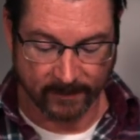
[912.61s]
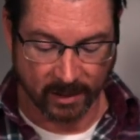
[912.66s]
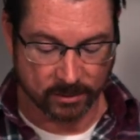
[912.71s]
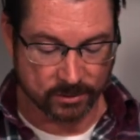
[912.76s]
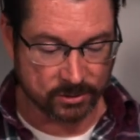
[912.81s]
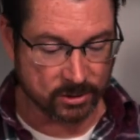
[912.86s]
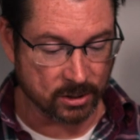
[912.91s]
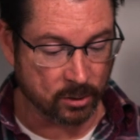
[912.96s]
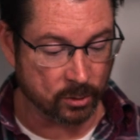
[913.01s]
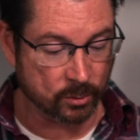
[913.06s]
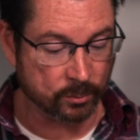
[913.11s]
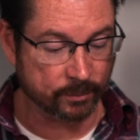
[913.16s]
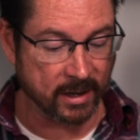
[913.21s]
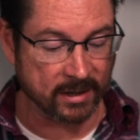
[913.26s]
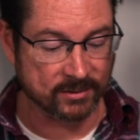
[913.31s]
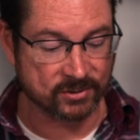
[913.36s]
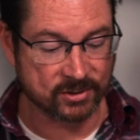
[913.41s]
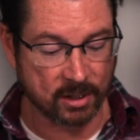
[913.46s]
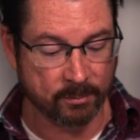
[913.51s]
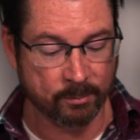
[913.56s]
So,
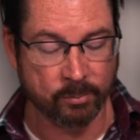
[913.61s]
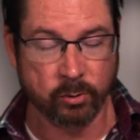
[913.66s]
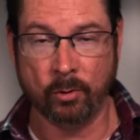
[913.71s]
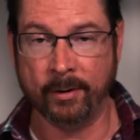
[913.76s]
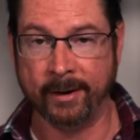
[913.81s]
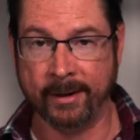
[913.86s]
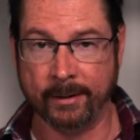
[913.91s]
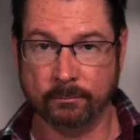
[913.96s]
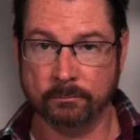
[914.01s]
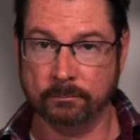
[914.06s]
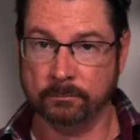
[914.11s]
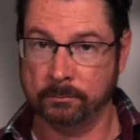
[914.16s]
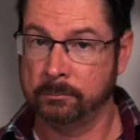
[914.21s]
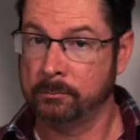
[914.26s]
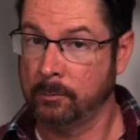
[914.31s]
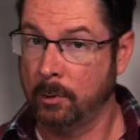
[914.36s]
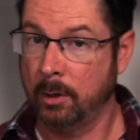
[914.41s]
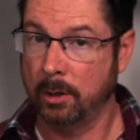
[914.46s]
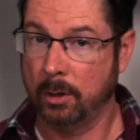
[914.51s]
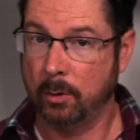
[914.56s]
at some point,
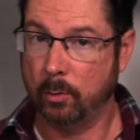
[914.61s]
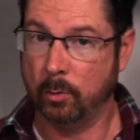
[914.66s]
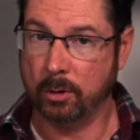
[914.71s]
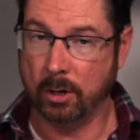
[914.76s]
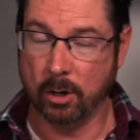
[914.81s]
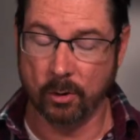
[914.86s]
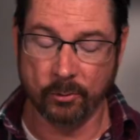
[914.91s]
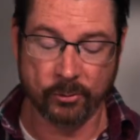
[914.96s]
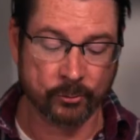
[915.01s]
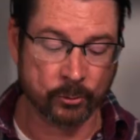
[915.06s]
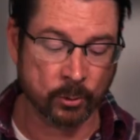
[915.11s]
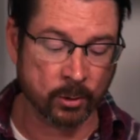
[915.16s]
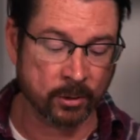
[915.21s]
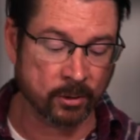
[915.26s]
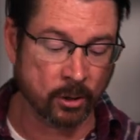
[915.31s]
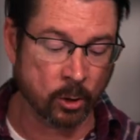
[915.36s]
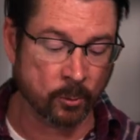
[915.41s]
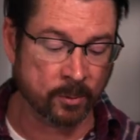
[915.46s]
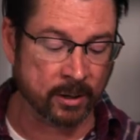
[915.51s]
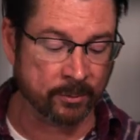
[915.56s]
we'll go through and
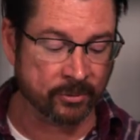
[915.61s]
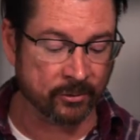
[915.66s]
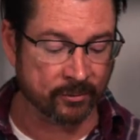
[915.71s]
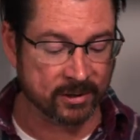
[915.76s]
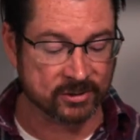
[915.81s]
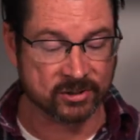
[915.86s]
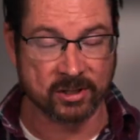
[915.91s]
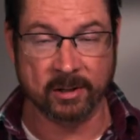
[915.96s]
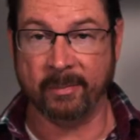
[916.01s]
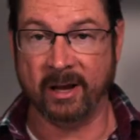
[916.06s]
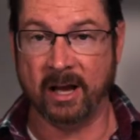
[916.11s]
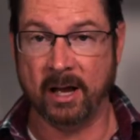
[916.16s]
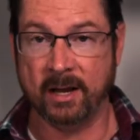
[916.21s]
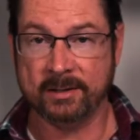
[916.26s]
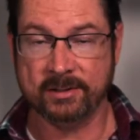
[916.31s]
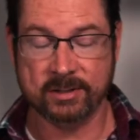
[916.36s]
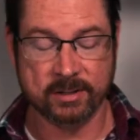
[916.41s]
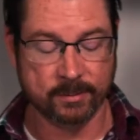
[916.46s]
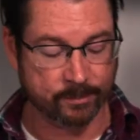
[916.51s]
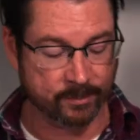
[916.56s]
open up the rest of the
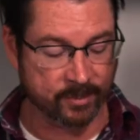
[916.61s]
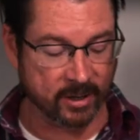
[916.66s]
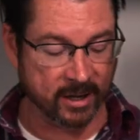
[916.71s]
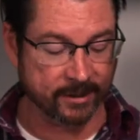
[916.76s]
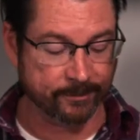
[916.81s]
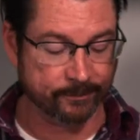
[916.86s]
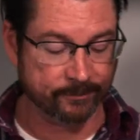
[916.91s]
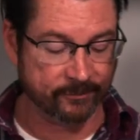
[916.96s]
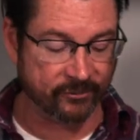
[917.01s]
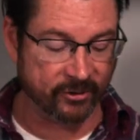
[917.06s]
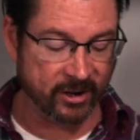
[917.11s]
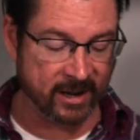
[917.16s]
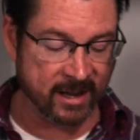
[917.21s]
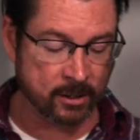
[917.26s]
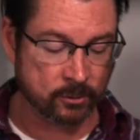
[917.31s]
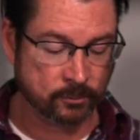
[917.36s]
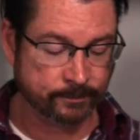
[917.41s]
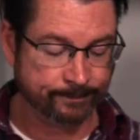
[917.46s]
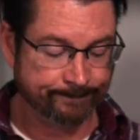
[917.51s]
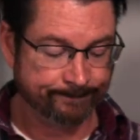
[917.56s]
box, but for
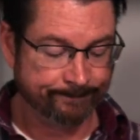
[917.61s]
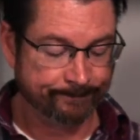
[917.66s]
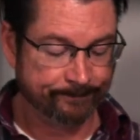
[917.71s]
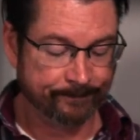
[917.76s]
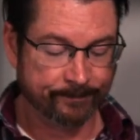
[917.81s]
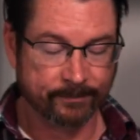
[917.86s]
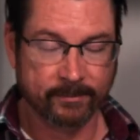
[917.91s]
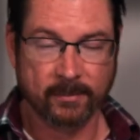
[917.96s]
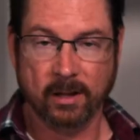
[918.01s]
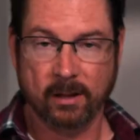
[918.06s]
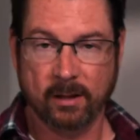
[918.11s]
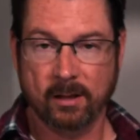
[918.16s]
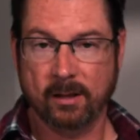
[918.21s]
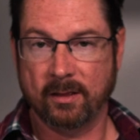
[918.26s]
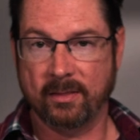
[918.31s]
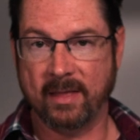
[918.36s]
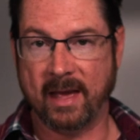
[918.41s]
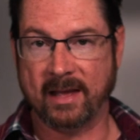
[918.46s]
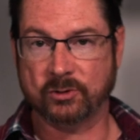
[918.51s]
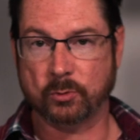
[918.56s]
now,
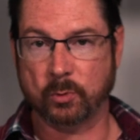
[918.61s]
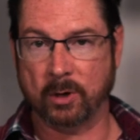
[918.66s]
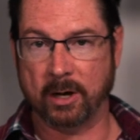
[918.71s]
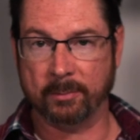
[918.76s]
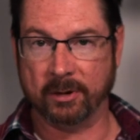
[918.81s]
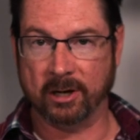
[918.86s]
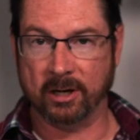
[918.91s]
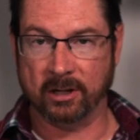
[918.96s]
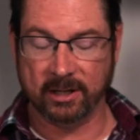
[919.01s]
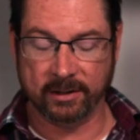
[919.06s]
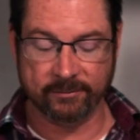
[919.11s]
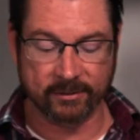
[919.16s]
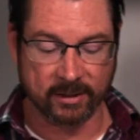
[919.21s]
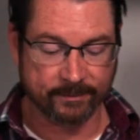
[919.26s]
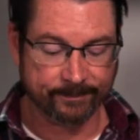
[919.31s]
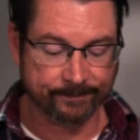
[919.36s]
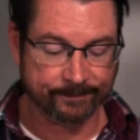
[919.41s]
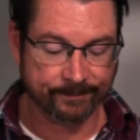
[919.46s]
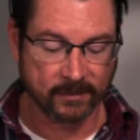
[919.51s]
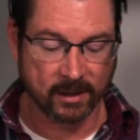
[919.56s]
that's where I'm going to leave it.
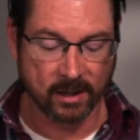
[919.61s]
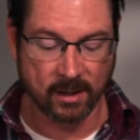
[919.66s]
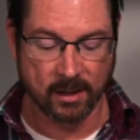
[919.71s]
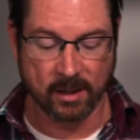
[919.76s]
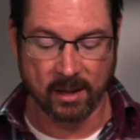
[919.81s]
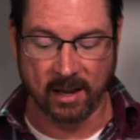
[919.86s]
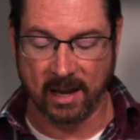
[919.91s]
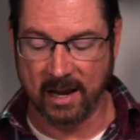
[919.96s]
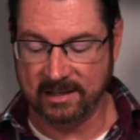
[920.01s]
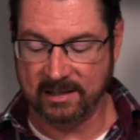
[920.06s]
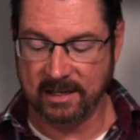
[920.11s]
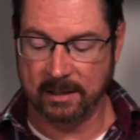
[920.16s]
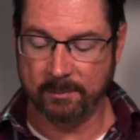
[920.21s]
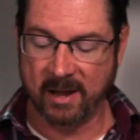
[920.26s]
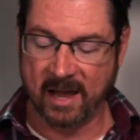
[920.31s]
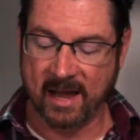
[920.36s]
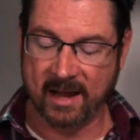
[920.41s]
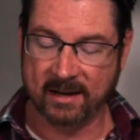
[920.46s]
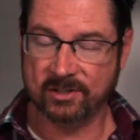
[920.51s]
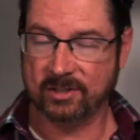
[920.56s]
18
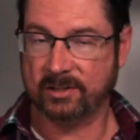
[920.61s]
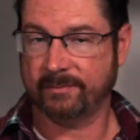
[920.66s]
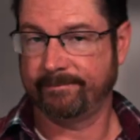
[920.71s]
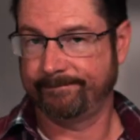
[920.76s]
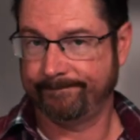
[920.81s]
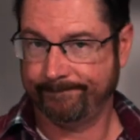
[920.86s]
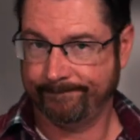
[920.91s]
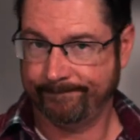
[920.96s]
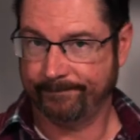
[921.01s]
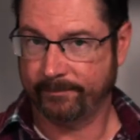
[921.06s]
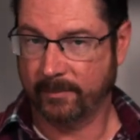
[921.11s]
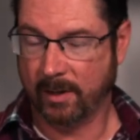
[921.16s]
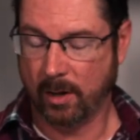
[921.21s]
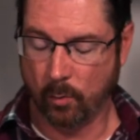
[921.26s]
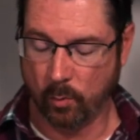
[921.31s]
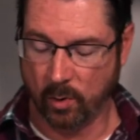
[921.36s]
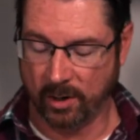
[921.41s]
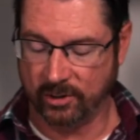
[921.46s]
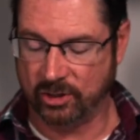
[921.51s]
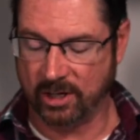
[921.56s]
packs,
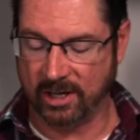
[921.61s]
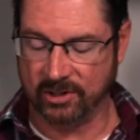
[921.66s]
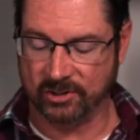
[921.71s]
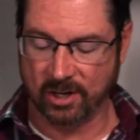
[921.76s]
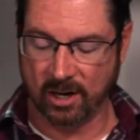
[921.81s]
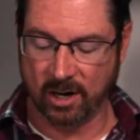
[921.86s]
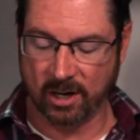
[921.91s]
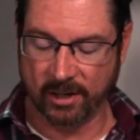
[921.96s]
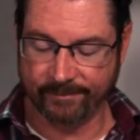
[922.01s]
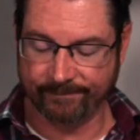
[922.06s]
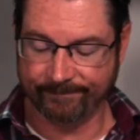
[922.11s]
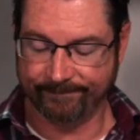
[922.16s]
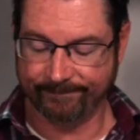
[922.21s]
one chase card.